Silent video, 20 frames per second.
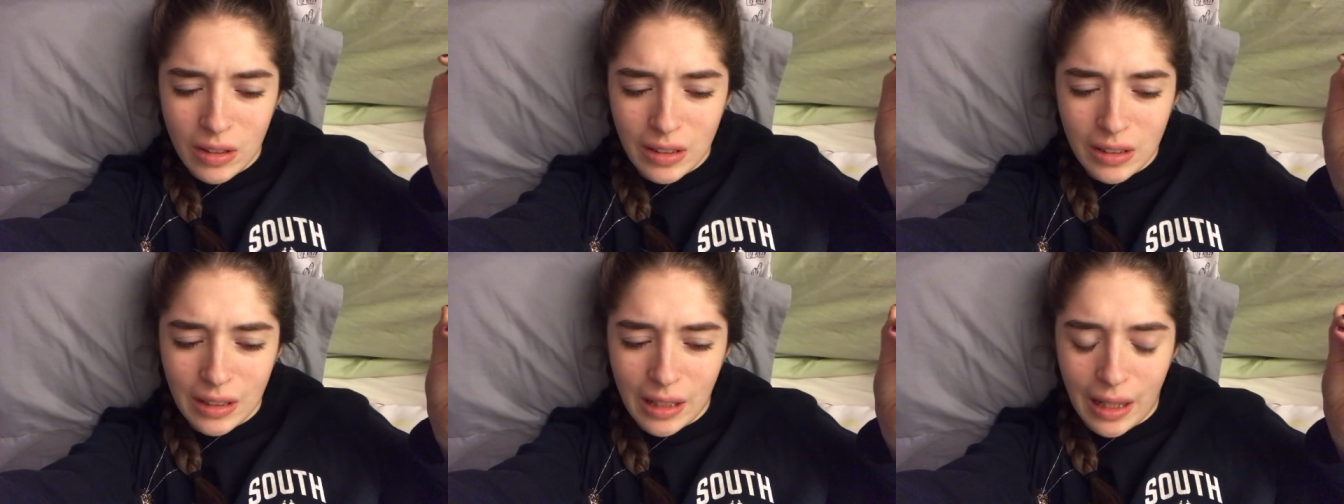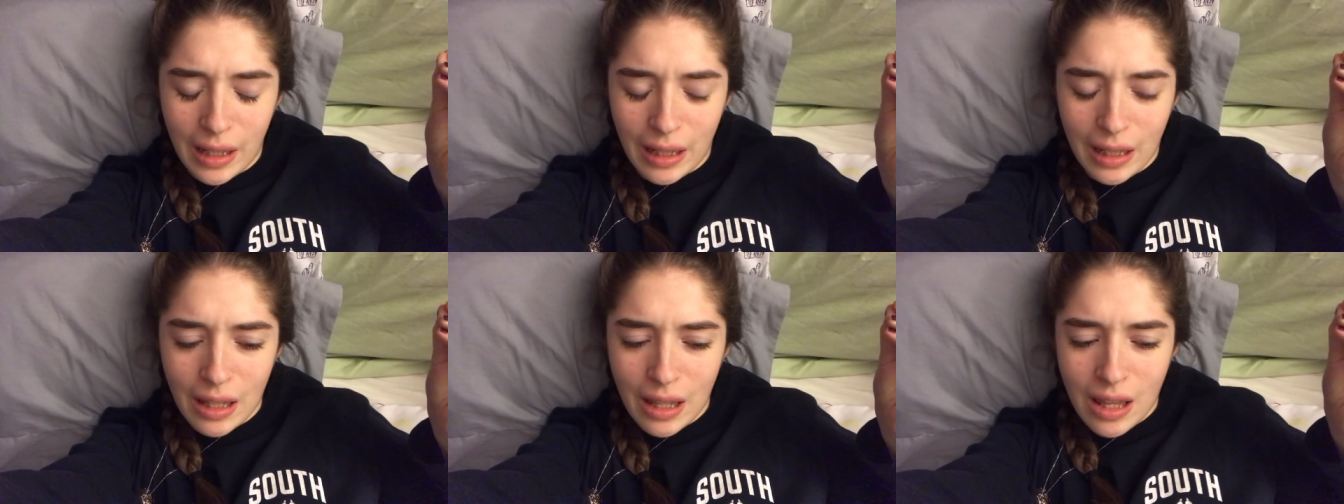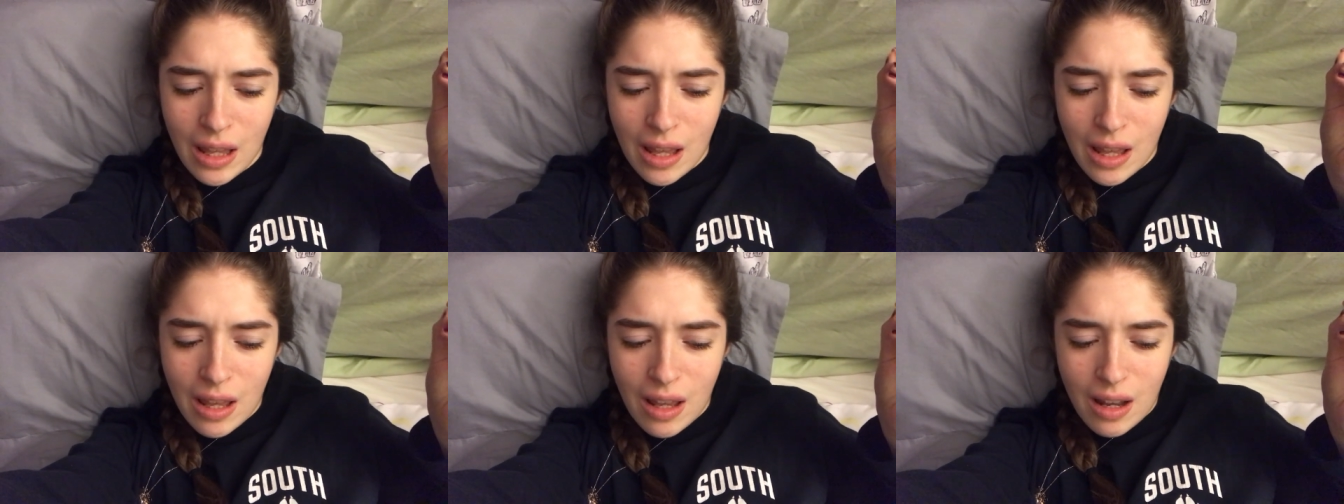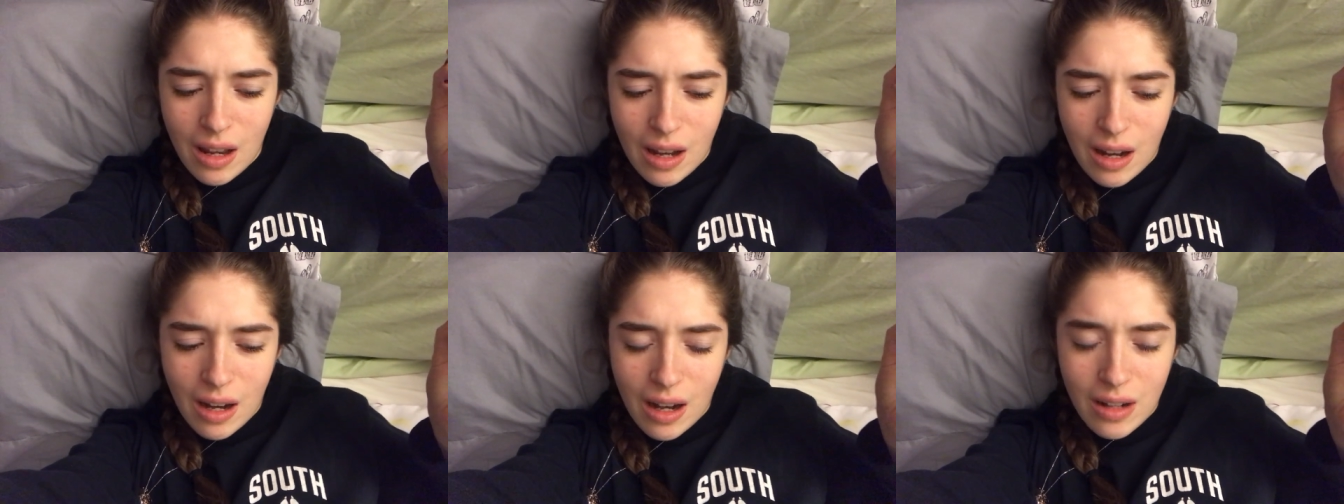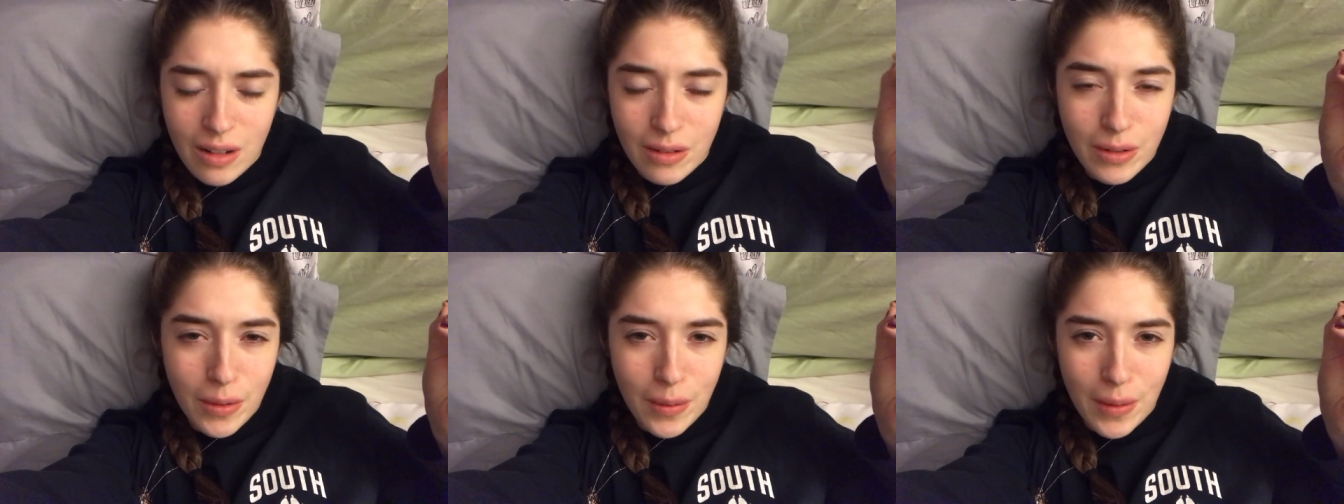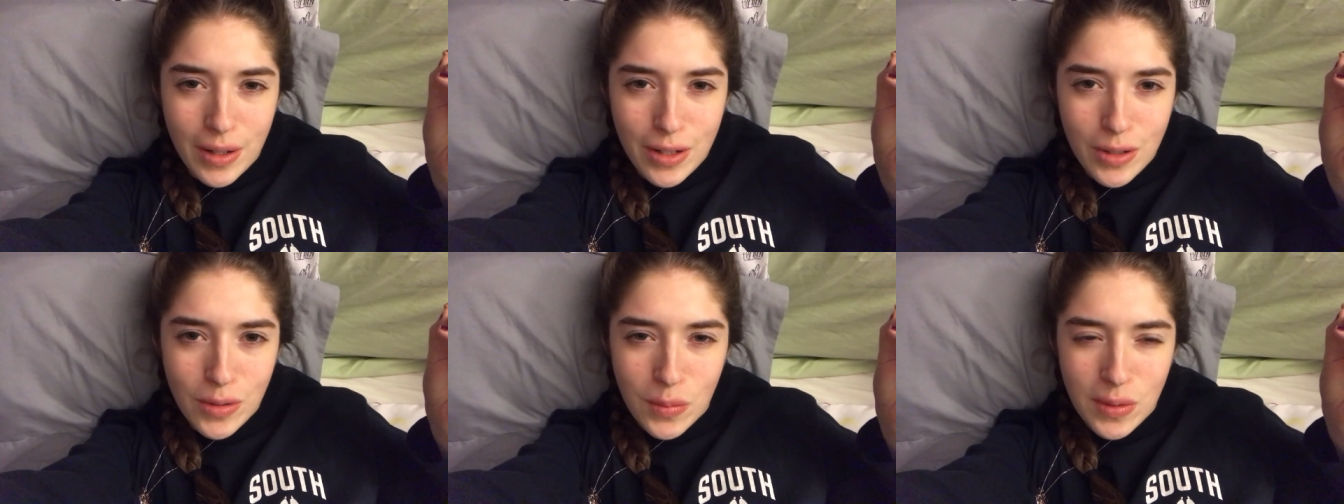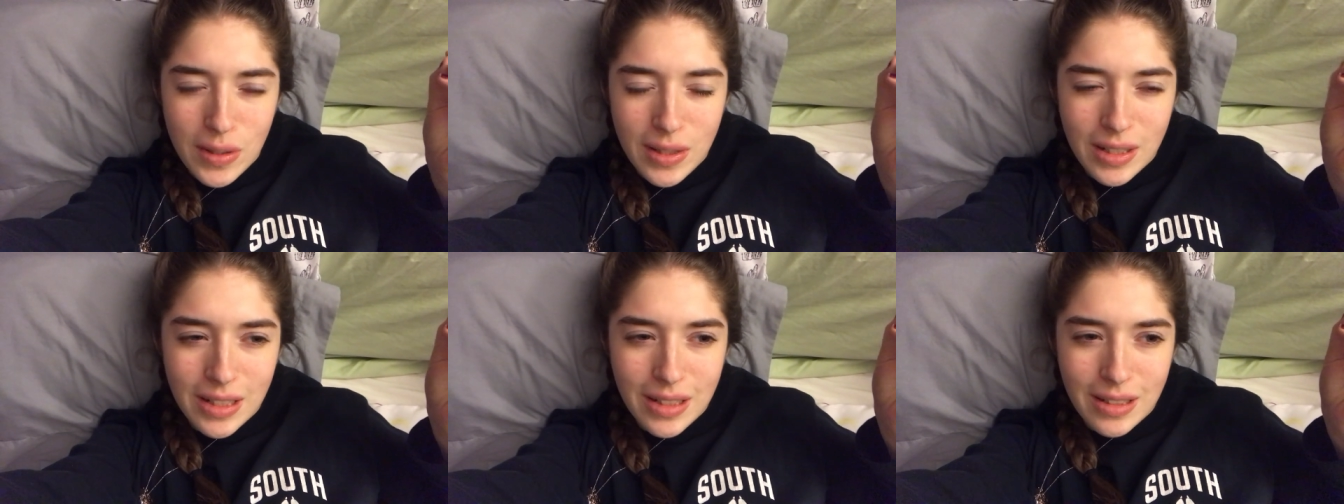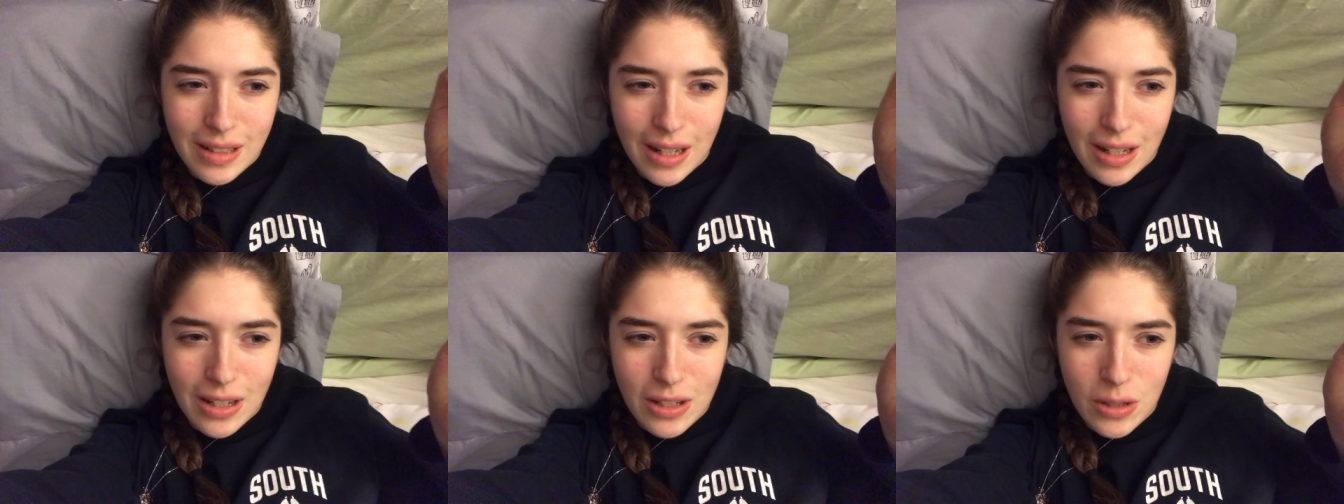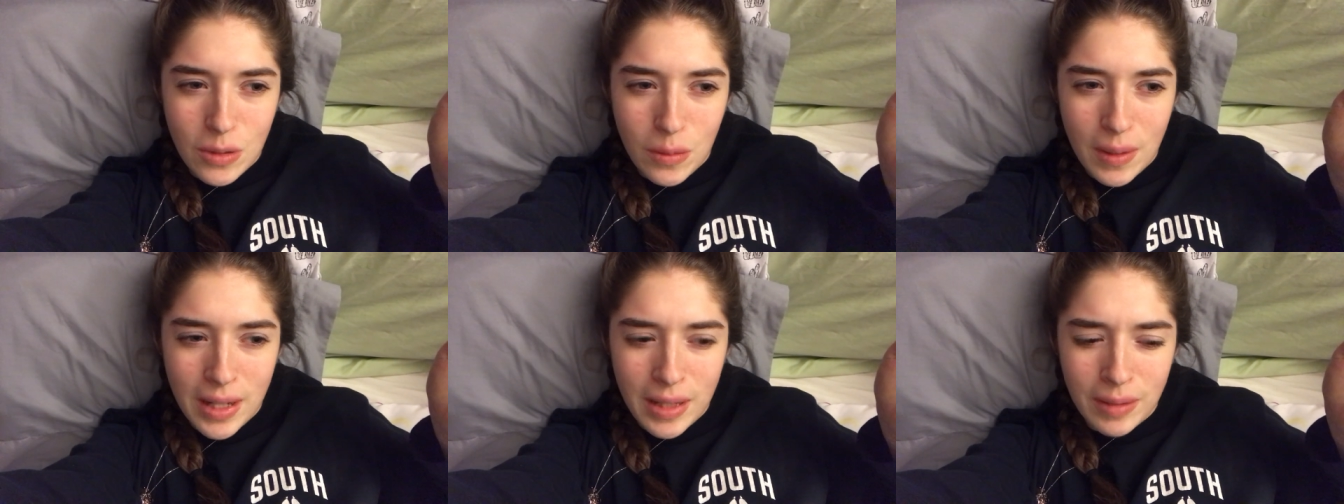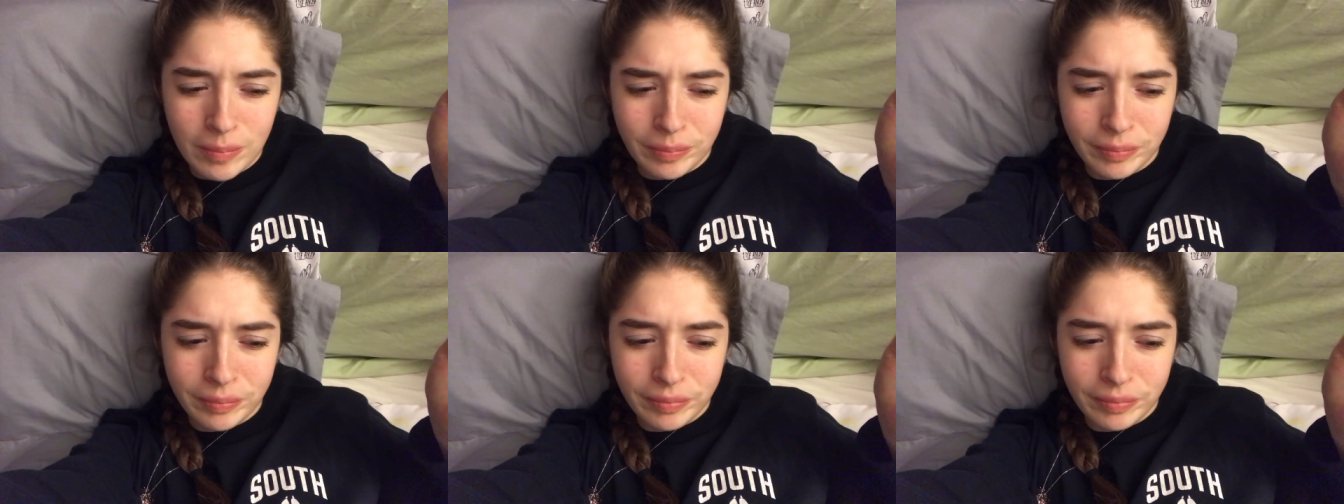and like, I don't know, I just wasn't as into it